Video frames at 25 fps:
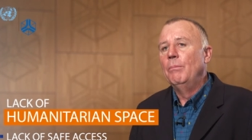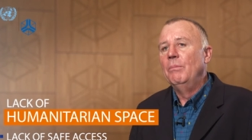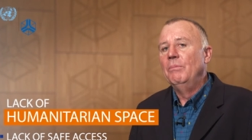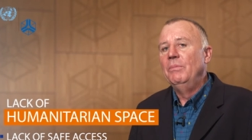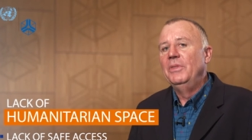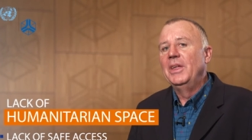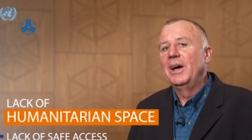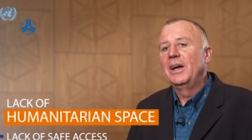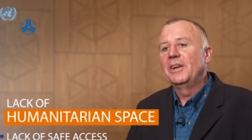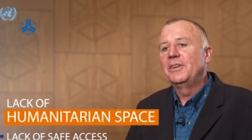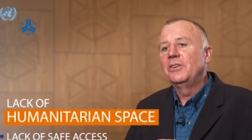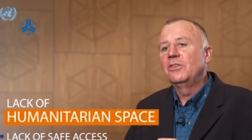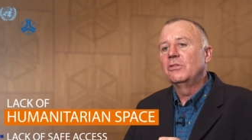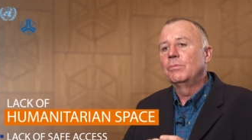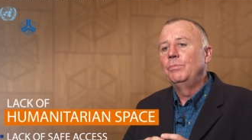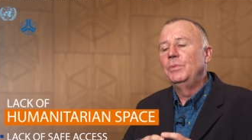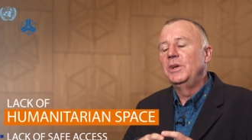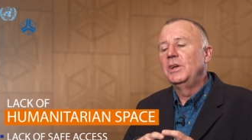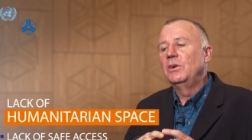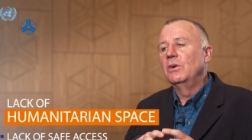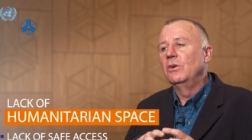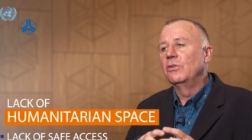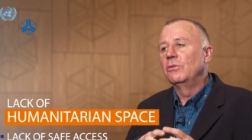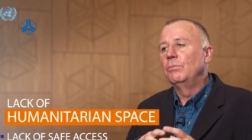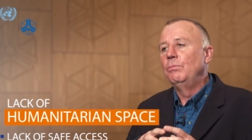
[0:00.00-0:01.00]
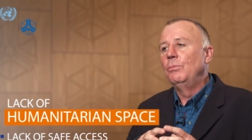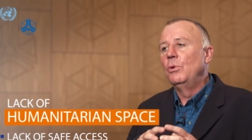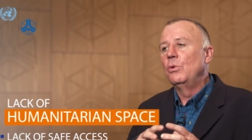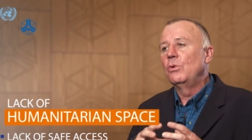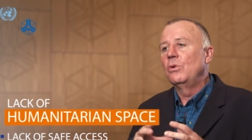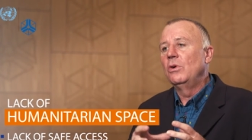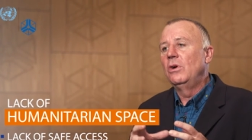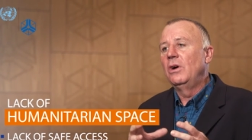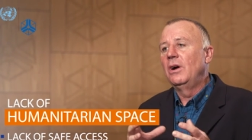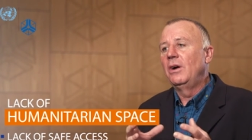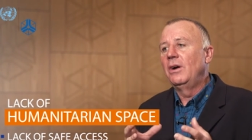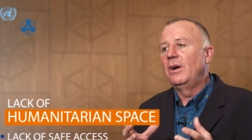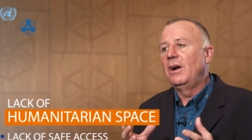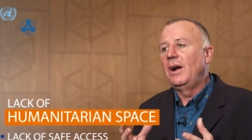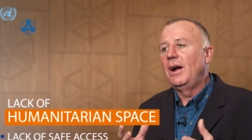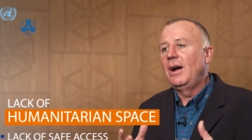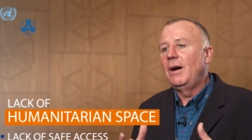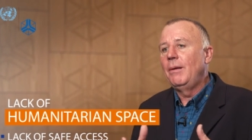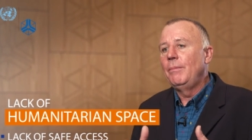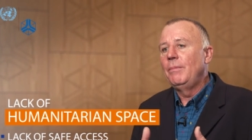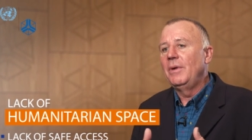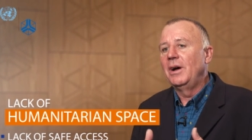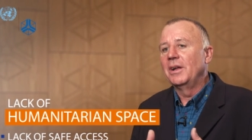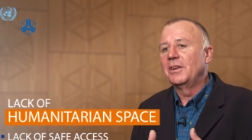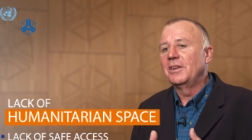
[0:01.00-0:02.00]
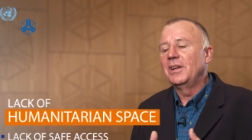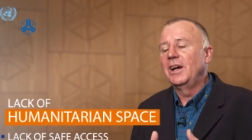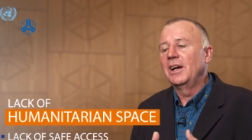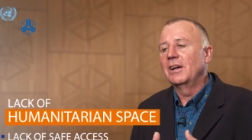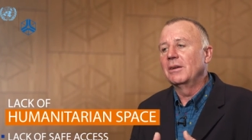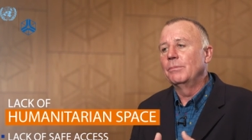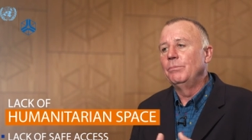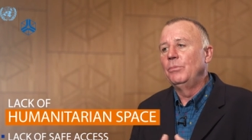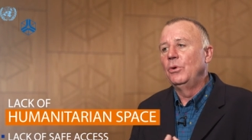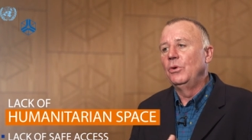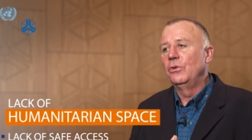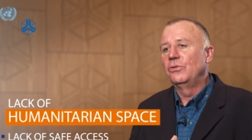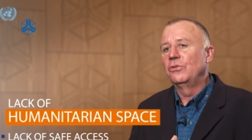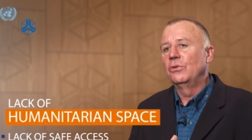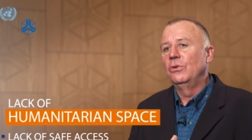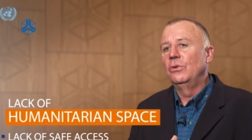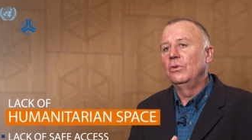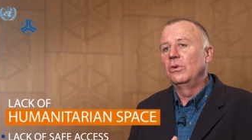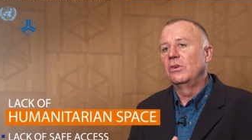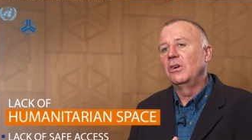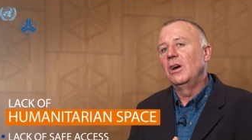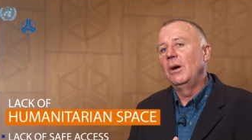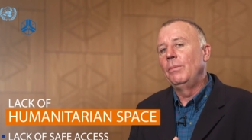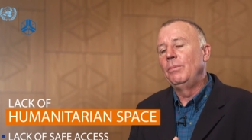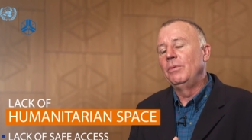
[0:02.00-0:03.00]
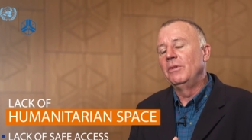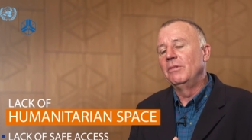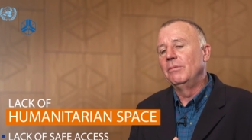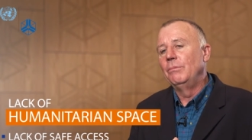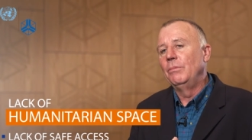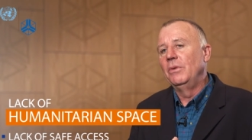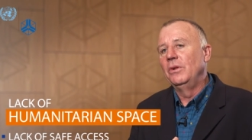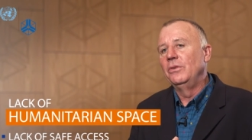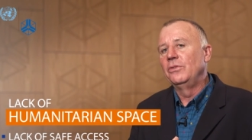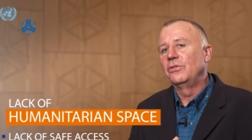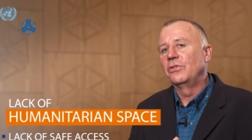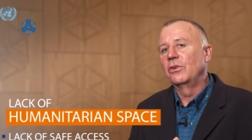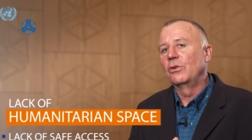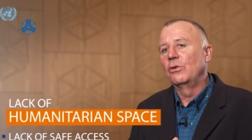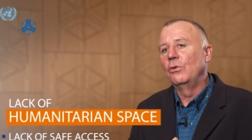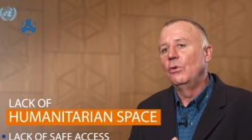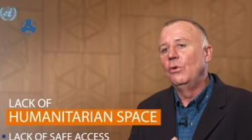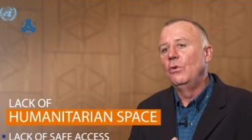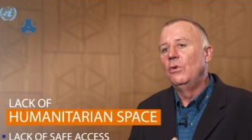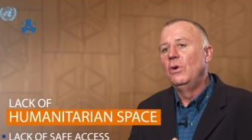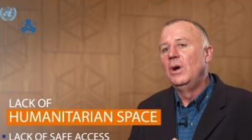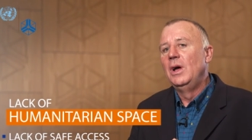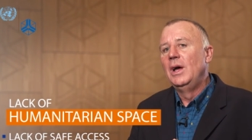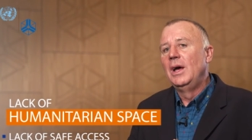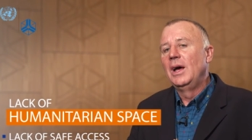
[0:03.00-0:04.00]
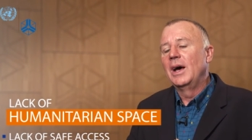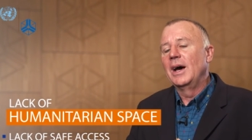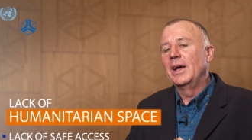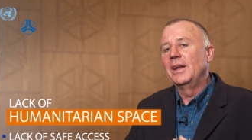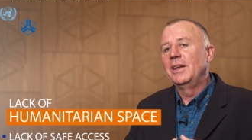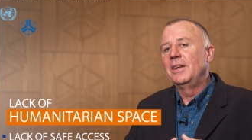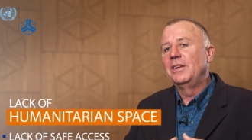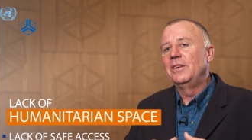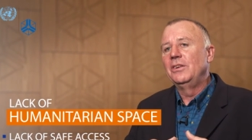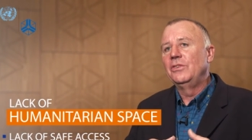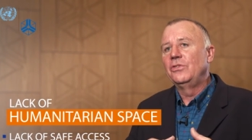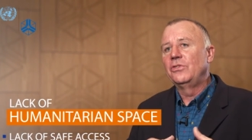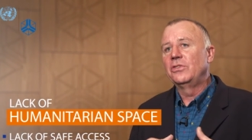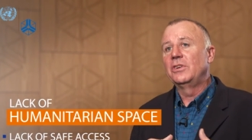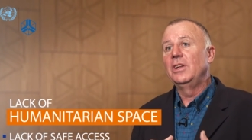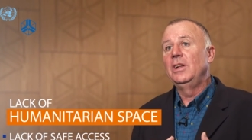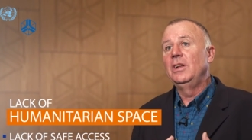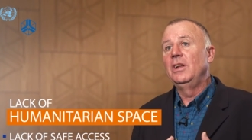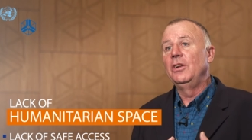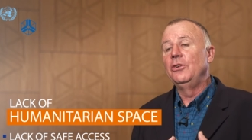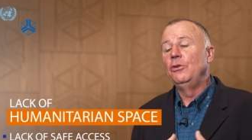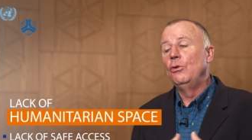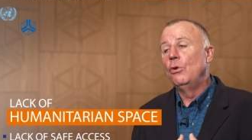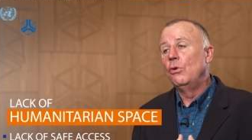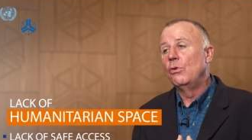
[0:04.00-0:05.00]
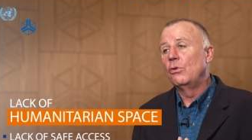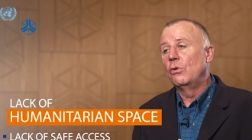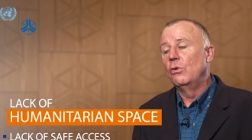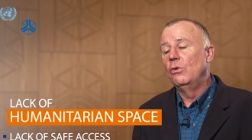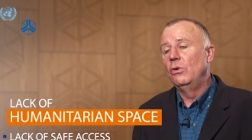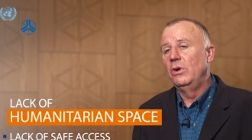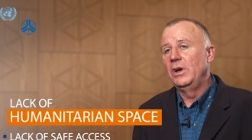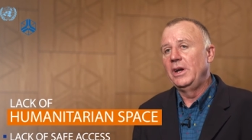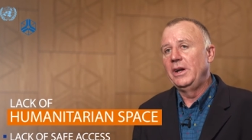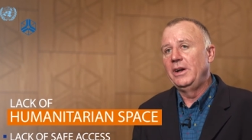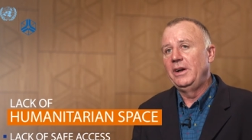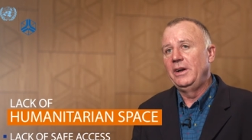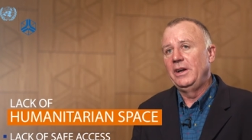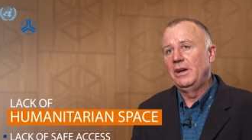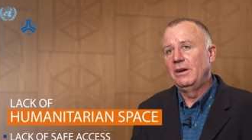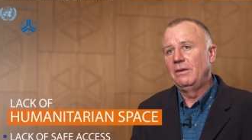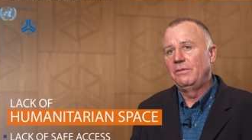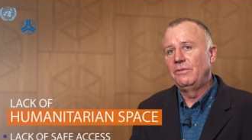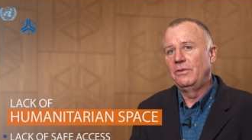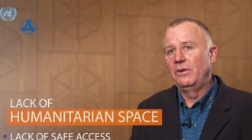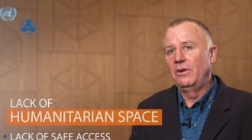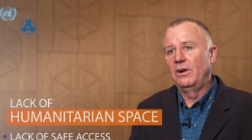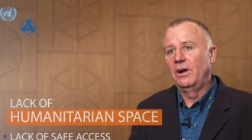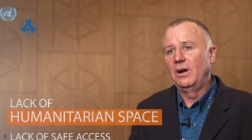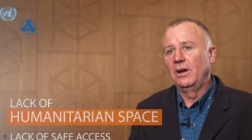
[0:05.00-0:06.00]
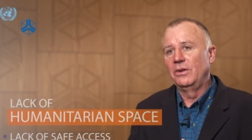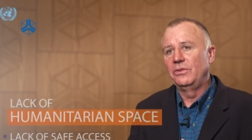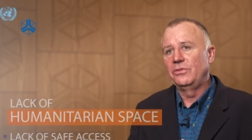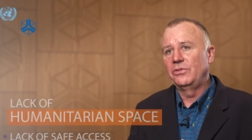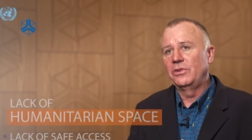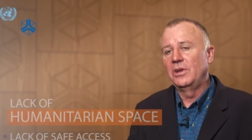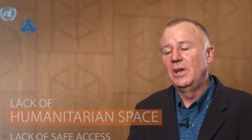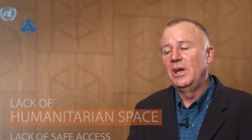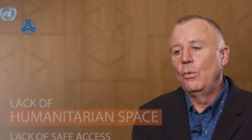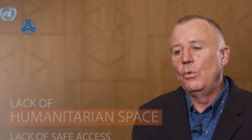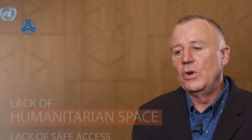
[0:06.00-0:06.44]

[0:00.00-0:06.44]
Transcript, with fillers: That is because Boko Haram attacked Bosso a couple of months ago, and it is still a no-go area for us.